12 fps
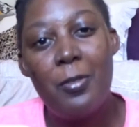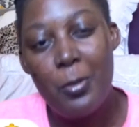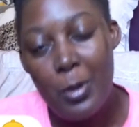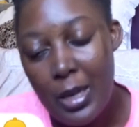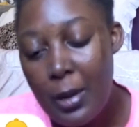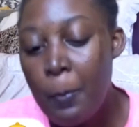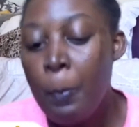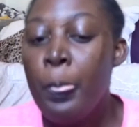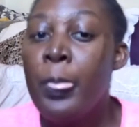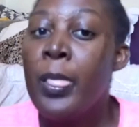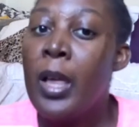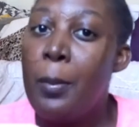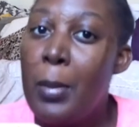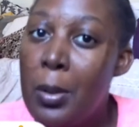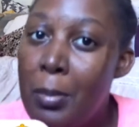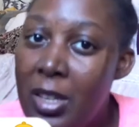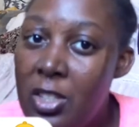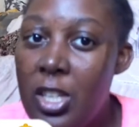friend about
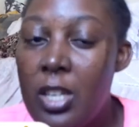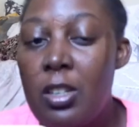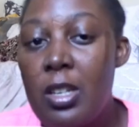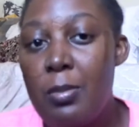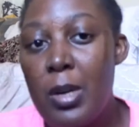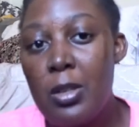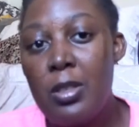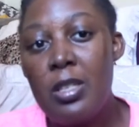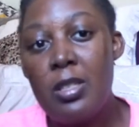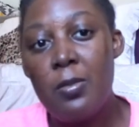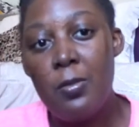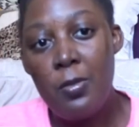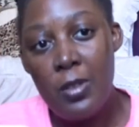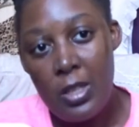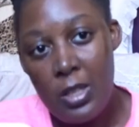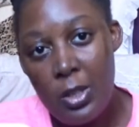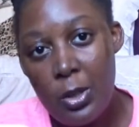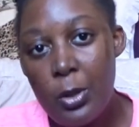my channel and about this
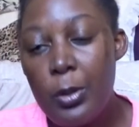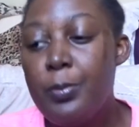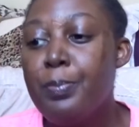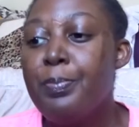video.